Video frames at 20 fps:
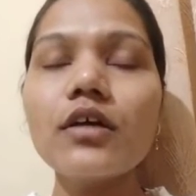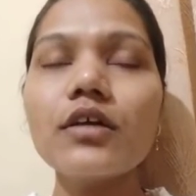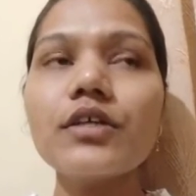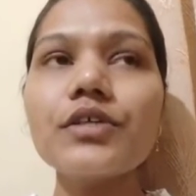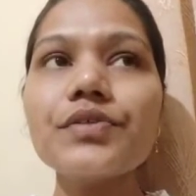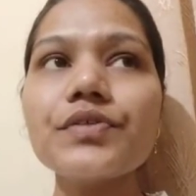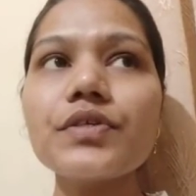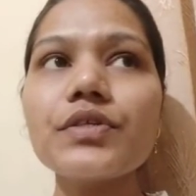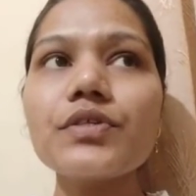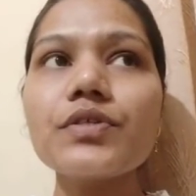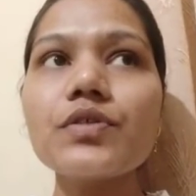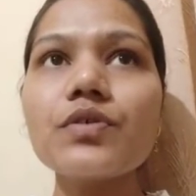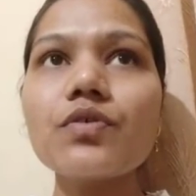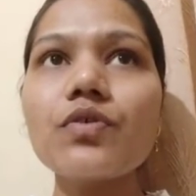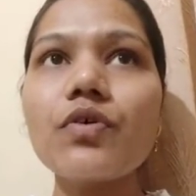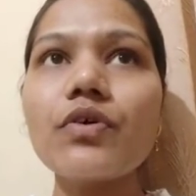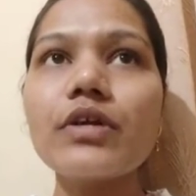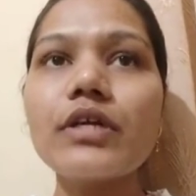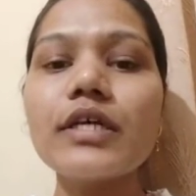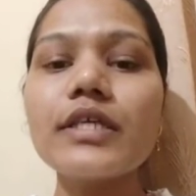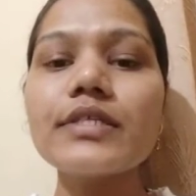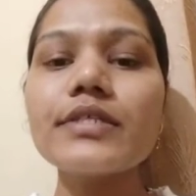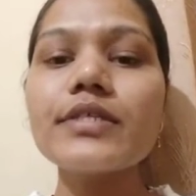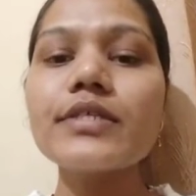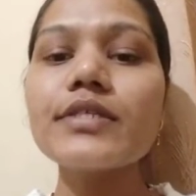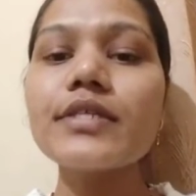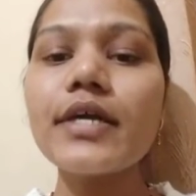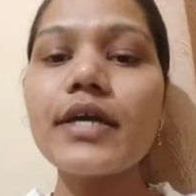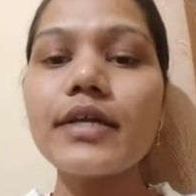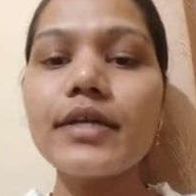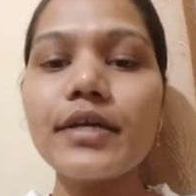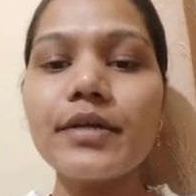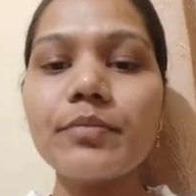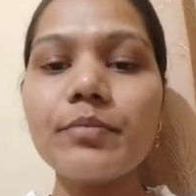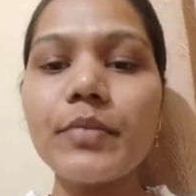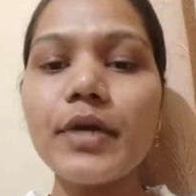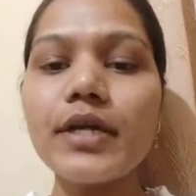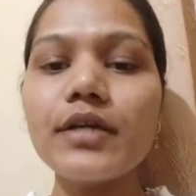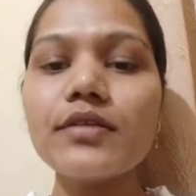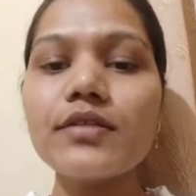It's also called as the SAD
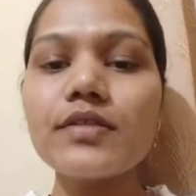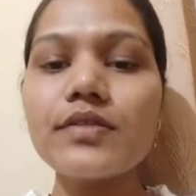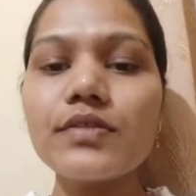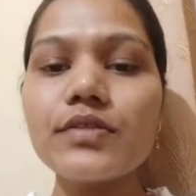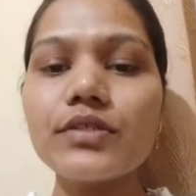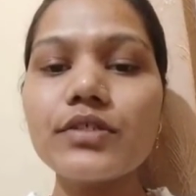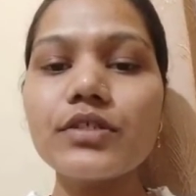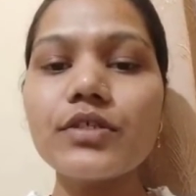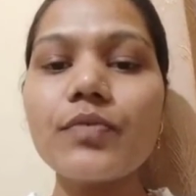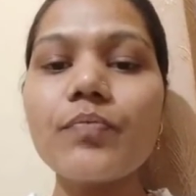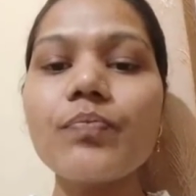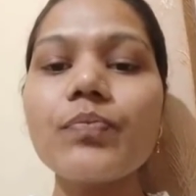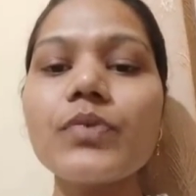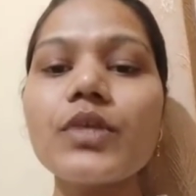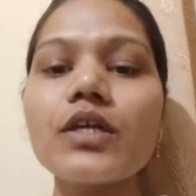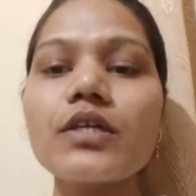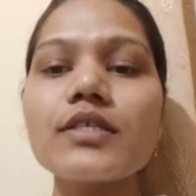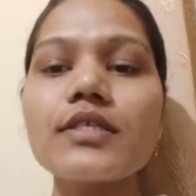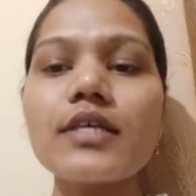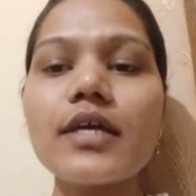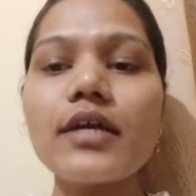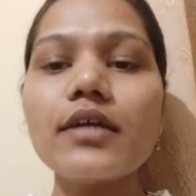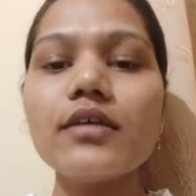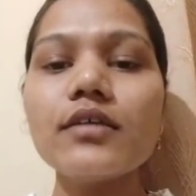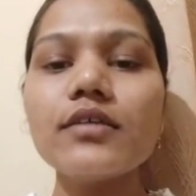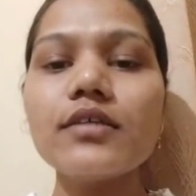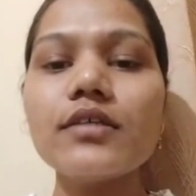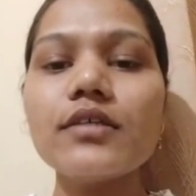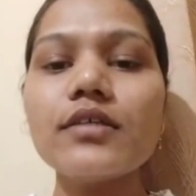and MAD study. SAD